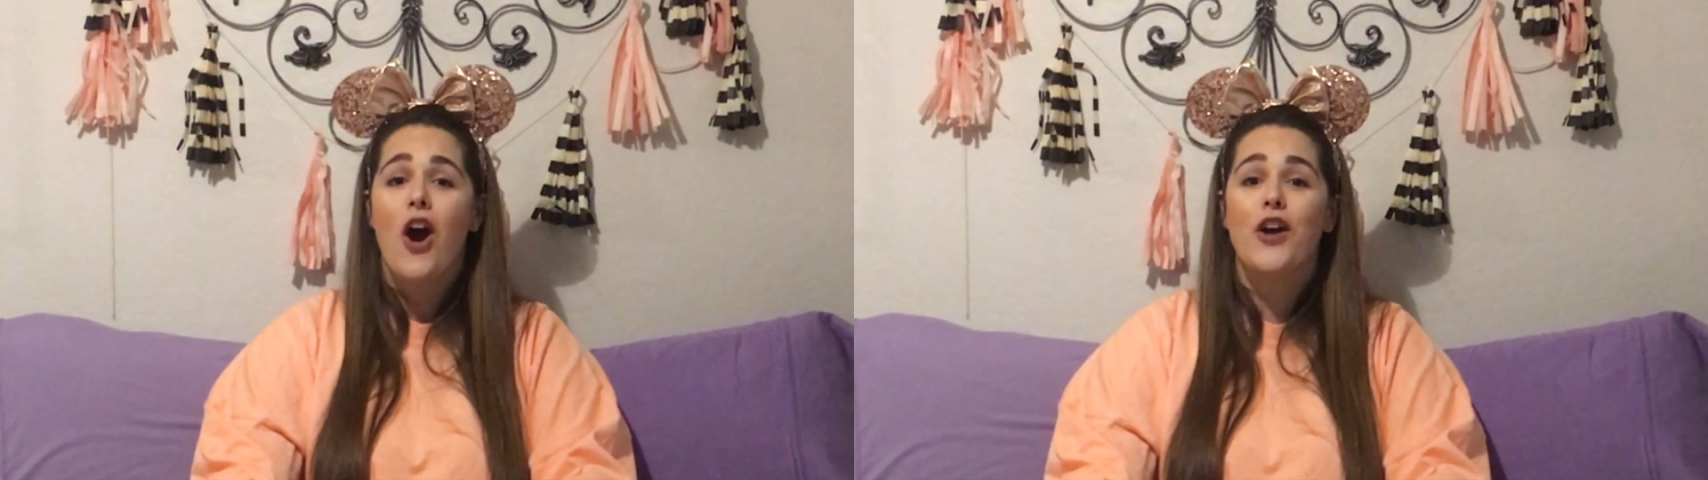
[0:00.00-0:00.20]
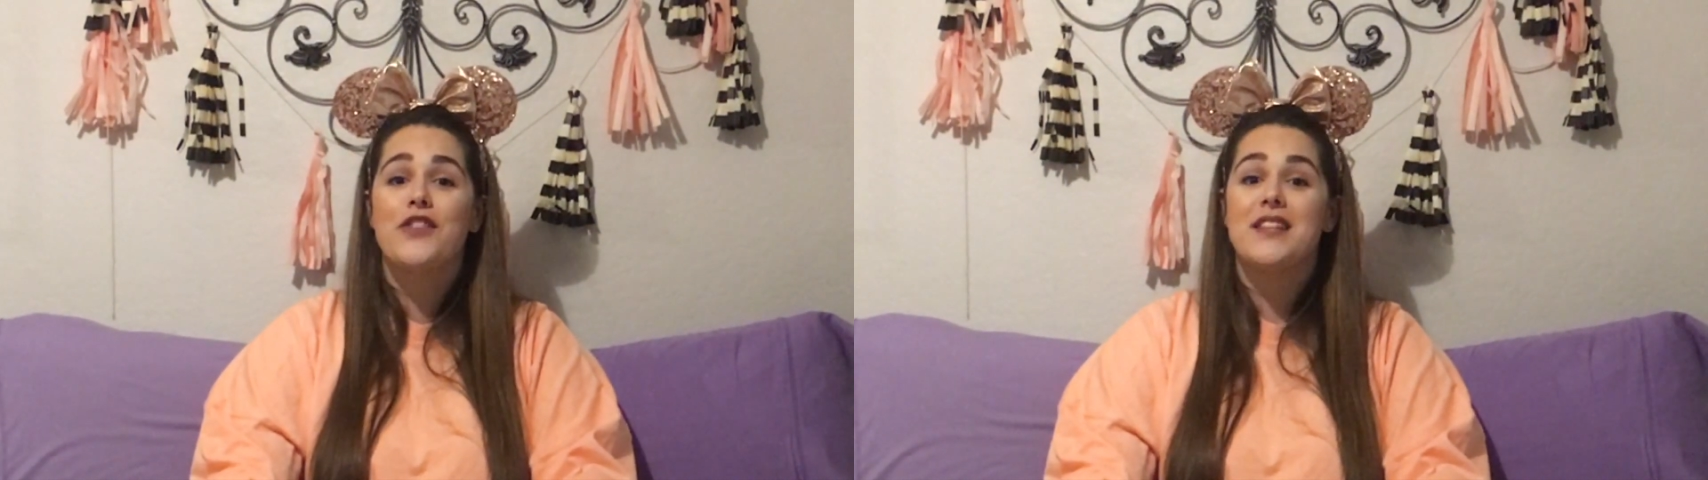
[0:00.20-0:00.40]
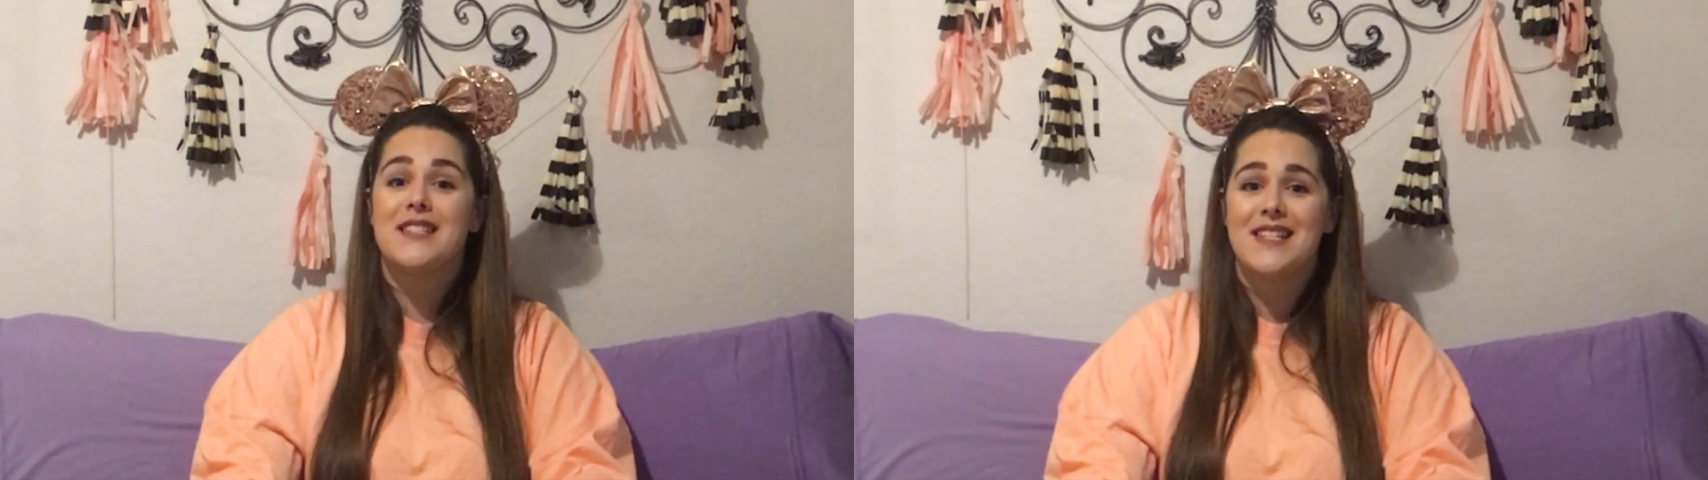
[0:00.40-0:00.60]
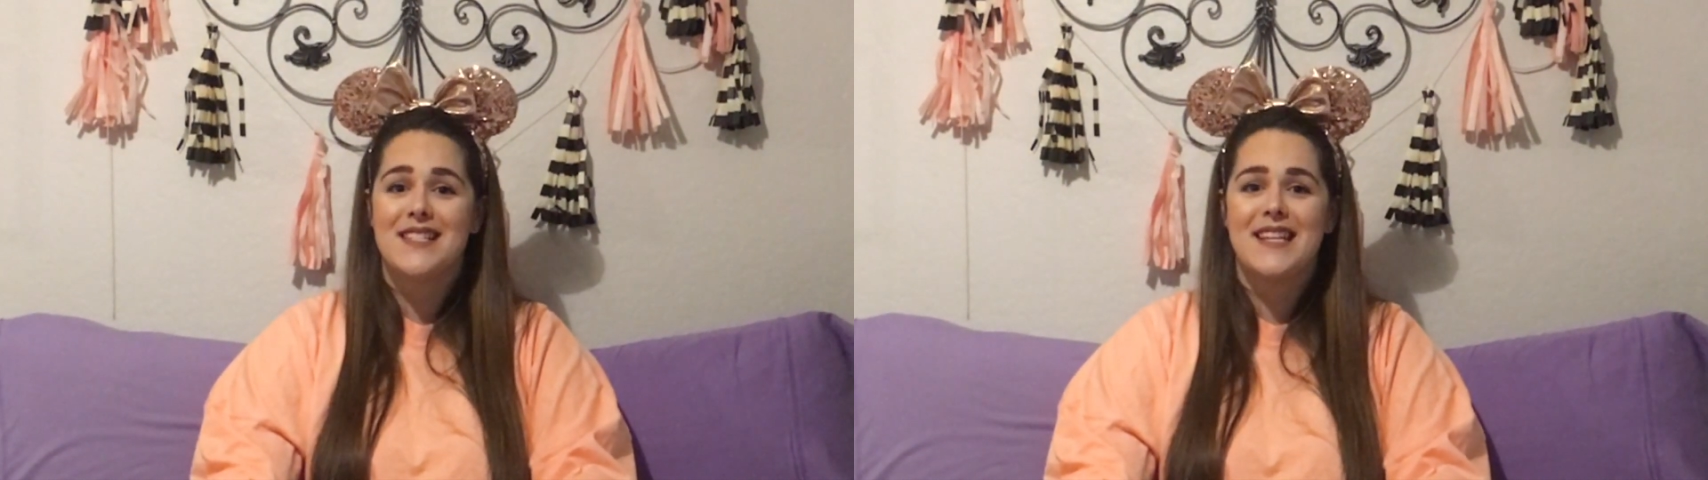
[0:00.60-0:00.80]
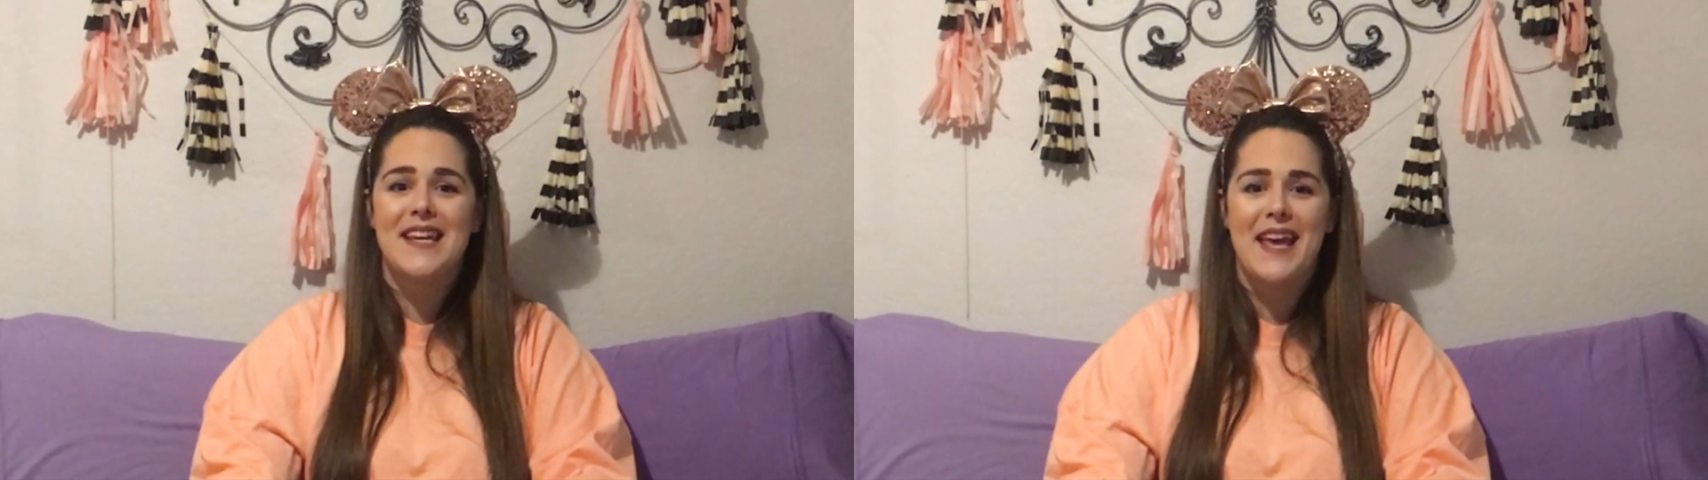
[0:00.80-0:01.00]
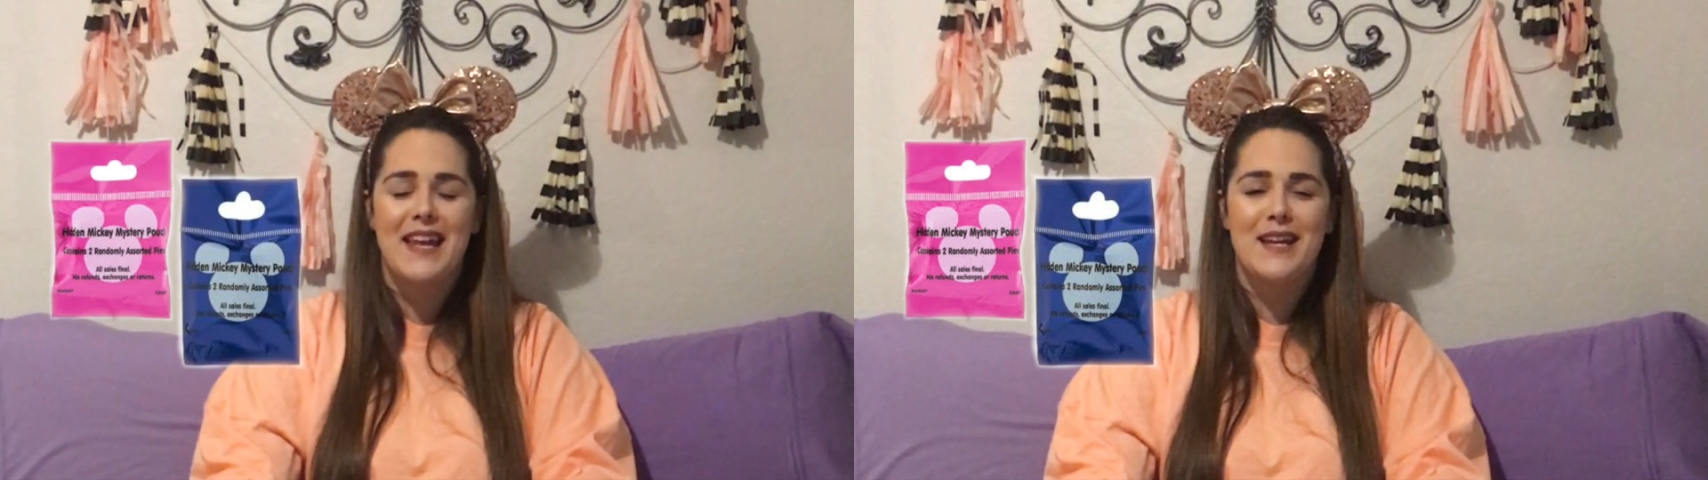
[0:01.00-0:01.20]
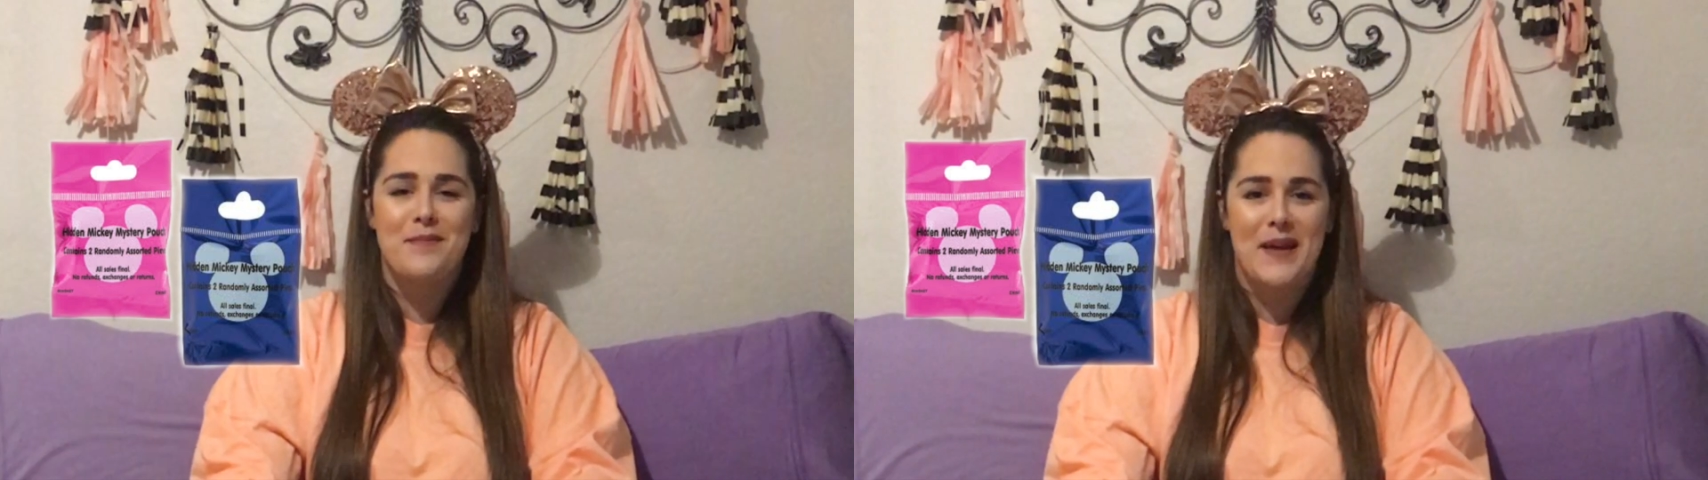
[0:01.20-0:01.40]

are the Disney Hidden